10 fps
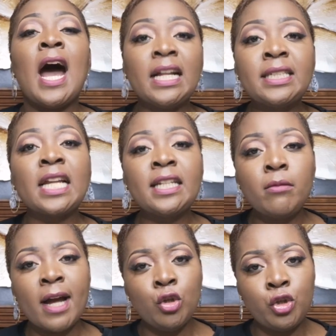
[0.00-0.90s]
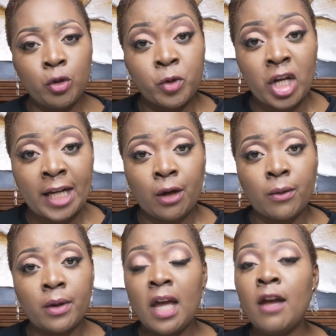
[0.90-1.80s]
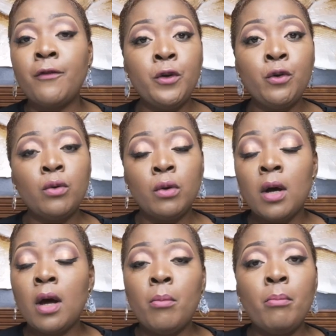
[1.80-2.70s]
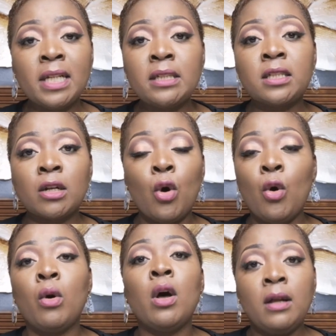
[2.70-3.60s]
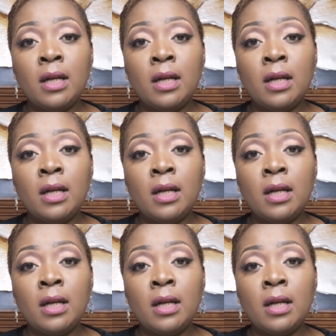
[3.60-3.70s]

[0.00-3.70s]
I started my YouTube channel a few months ago,